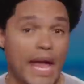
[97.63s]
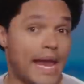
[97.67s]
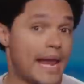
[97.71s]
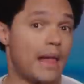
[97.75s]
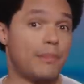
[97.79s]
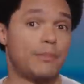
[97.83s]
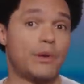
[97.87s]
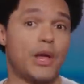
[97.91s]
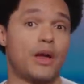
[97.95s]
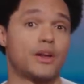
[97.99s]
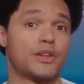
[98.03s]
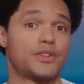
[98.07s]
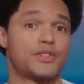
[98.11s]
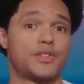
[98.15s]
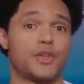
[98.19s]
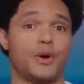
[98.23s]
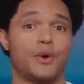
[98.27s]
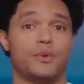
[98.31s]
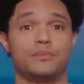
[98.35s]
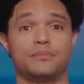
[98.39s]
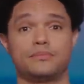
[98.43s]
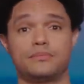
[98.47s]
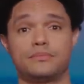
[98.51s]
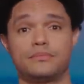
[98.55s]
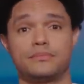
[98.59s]
And I'll be honest
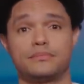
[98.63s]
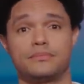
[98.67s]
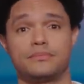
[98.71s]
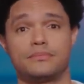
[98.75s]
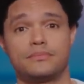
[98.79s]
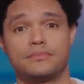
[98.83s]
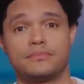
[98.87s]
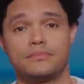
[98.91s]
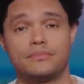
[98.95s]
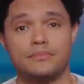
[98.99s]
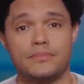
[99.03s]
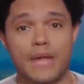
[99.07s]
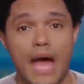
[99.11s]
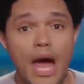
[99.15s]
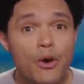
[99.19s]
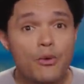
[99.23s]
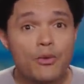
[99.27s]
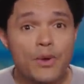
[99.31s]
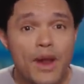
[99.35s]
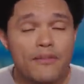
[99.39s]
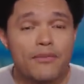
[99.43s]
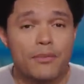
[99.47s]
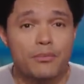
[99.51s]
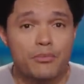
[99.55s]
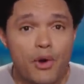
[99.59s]
though, I
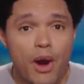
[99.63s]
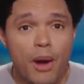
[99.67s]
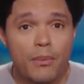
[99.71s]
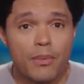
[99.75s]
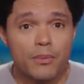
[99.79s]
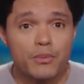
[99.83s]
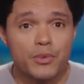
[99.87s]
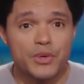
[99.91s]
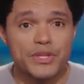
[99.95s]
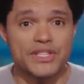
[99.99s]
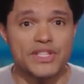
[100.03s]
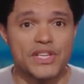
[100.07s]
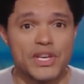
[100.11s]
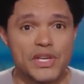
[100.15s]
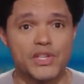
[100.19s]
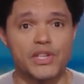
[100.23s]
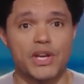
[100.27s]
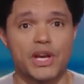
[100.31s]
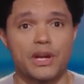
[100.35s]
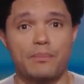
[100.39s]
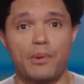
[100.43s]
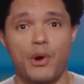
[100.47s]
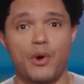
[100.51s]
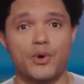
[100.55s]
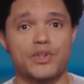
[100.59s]
don't have a problem with
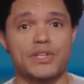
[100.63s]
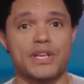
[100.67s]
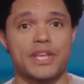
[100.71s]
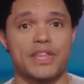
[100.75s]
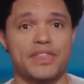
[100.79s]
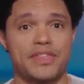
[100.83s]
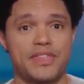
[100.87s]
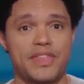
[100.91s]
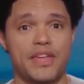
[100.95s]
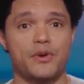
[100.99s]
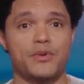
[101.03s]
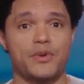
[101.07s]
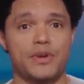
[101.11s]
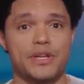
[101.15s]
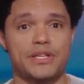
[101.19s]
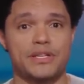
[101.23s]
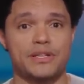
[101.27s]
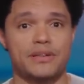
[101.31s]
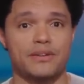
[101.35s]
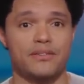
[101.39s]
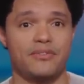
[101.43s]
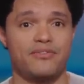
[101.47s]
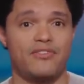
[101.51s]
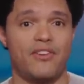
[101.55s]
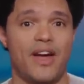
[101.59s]
teaching opposing
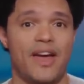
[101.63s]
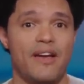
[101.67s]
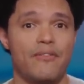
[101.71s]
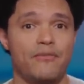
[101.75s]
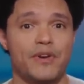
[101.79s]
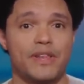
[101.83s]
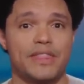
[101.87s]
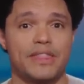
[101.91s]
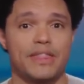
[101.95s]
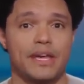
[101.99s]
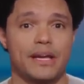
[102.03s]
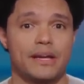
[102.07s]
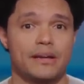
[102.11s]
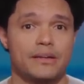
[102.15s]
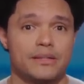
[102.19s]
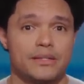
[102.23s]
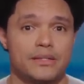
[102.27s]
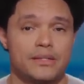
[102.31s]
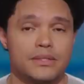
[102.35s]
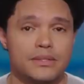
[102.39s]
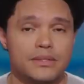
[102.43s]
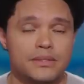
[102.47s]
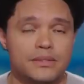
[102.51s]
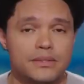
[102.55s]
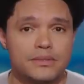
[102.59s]
theories for everything.
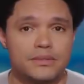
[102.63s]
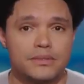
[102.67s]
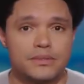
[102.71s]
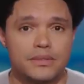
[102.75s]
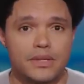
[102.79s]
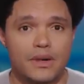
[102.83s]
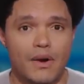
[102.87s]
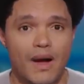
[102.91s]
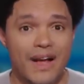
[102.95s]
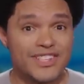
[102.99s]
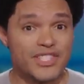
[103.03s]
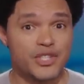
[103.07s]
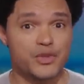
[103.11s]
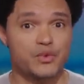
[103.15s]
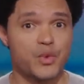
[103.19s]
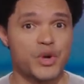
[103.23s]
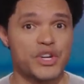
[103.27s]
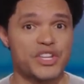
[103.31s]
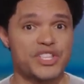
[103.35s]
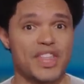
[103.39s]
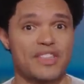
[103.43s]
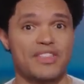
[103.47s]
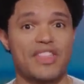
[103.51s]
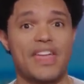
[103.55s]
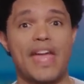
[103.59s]
You know, I just
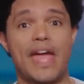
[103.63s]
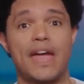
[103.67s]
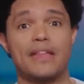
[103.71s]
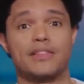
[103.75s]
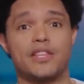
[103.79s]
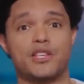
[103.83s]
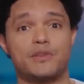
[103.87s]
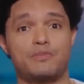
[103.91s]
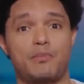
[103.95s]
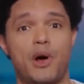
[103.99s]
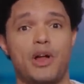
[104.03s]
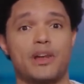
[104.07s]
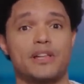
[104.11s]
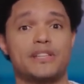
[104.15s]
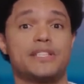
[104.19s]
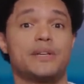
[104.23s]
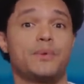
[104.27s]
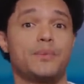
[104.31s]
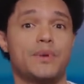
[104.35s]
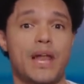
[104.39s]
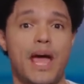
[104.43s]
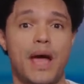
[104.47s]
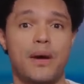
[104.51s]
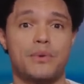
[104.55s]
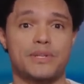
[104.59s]
wish that they had this
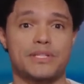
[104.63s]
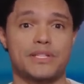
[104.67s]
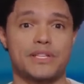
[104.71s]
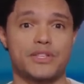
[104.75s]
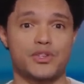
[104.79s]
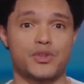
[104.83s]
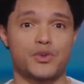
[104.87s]
policy when I was in